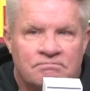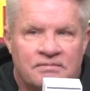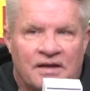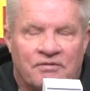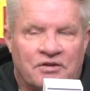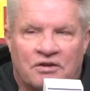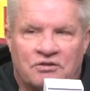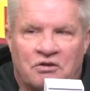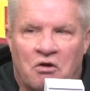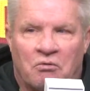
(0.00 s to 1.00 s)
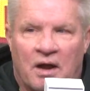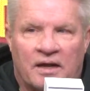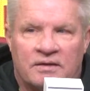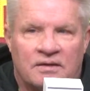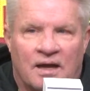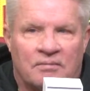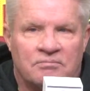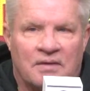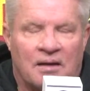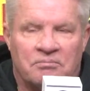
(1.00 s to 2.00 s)
if it doesn't go right,
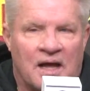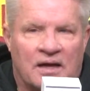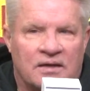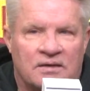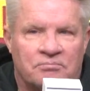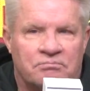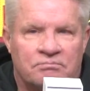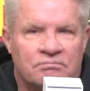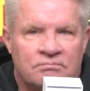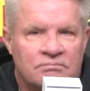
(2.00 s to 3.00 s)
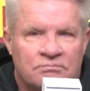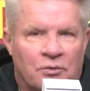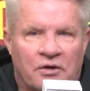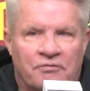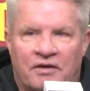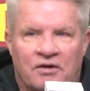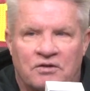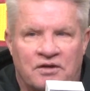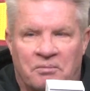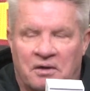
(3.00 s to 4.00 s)
I'm not gonna point
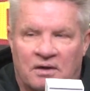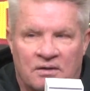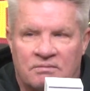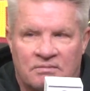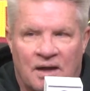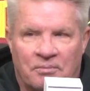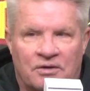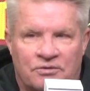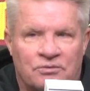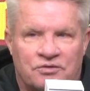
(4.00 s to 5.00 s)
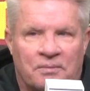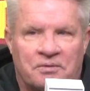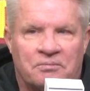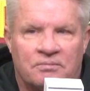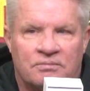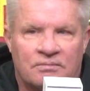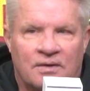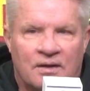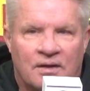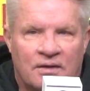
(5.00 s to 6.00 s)
fingers. I'm gonna do something.
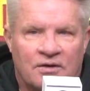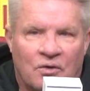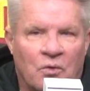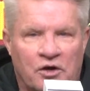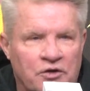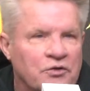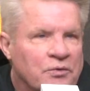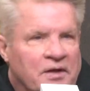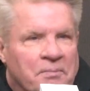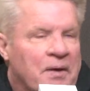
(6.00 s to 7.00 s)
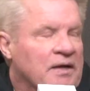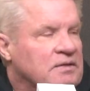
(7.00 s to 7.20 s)
What are you doing to impact